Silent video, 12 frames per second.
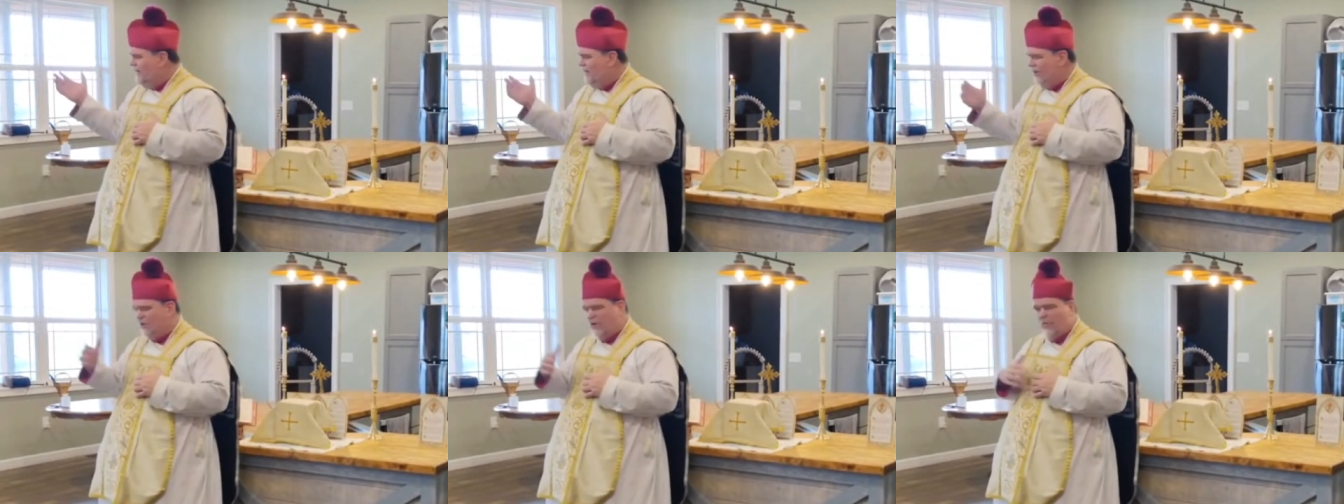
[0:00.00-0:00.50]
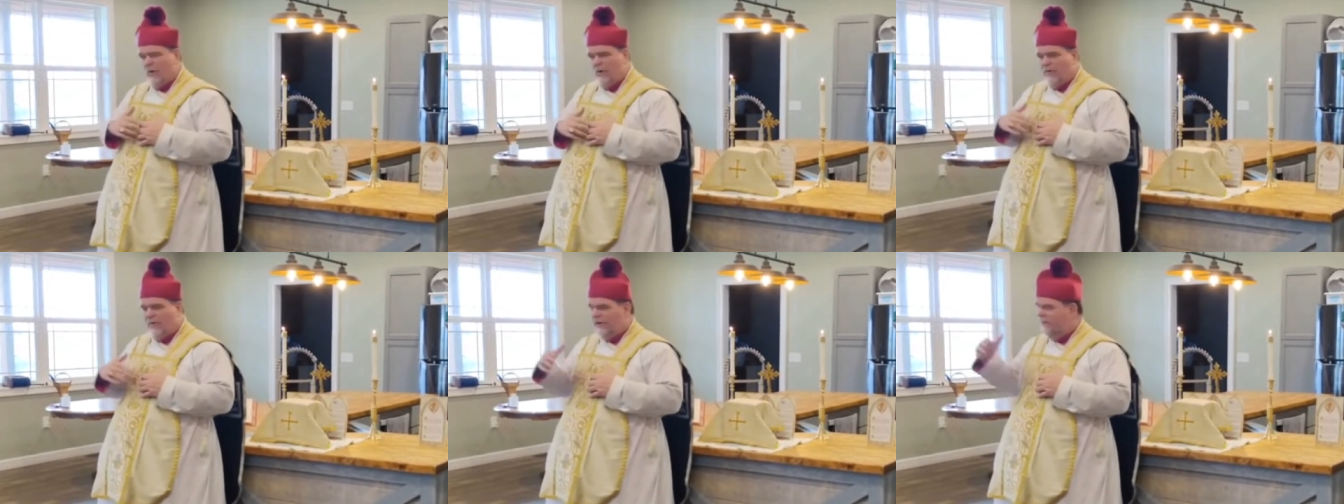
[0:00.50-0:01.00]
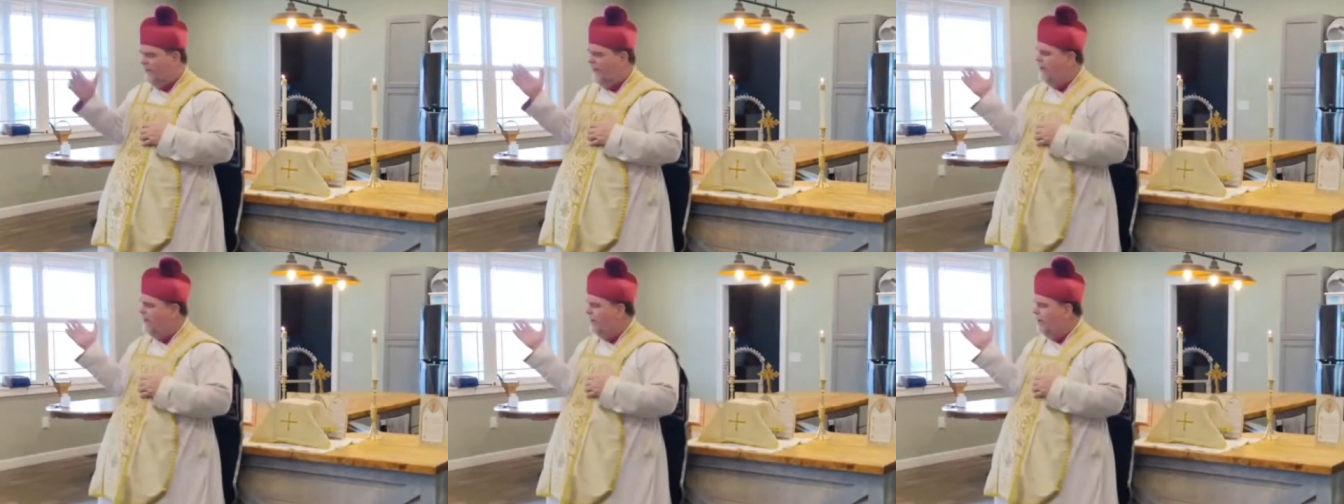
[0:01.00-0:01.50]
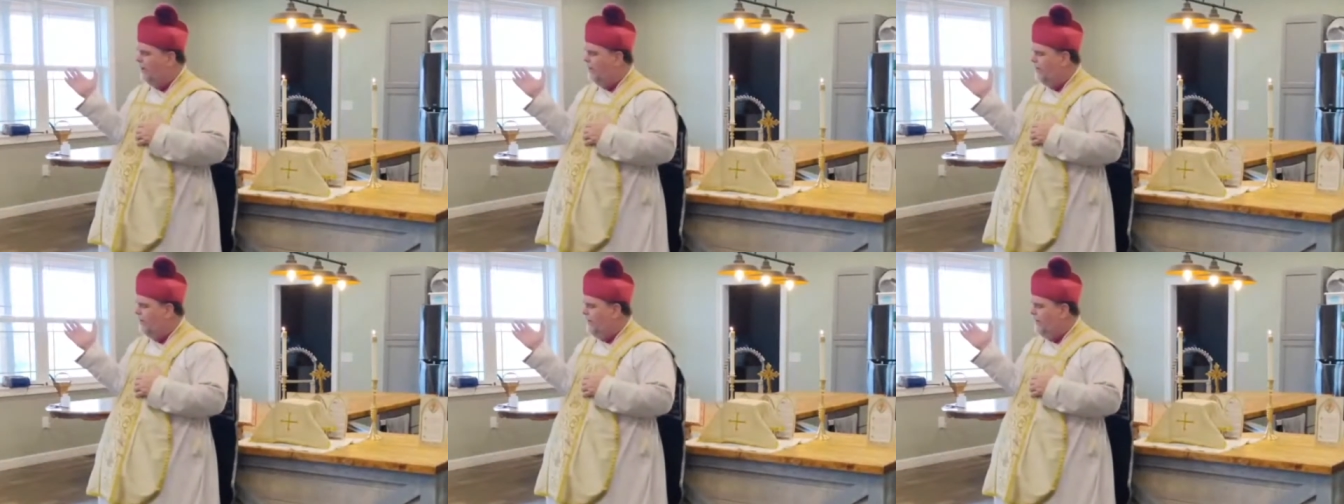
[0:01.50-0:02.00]
We don't know what we're going to be
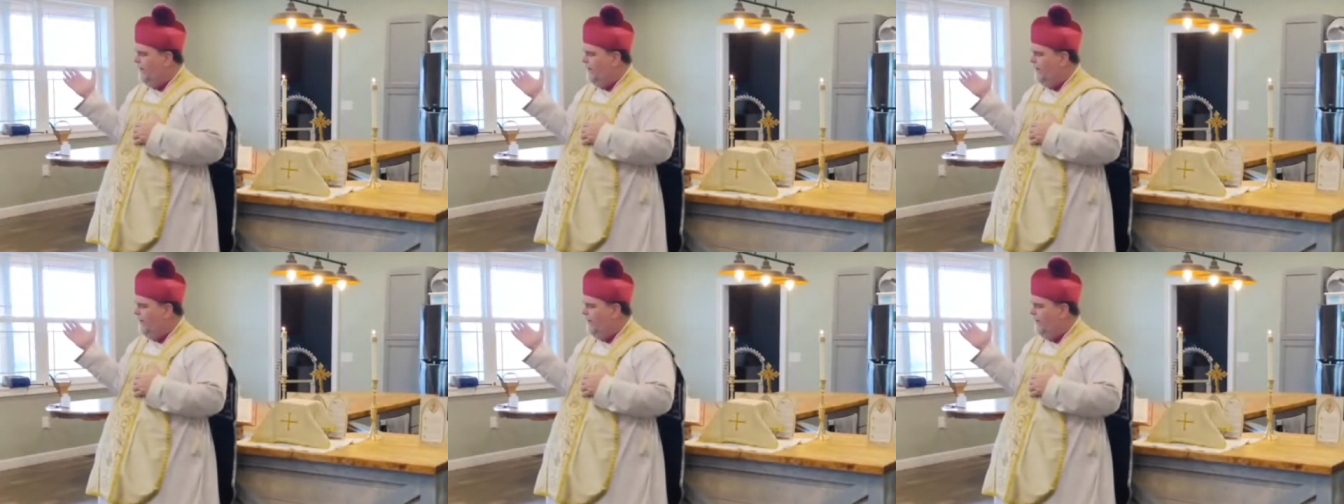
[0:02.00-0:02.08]
tomorrow.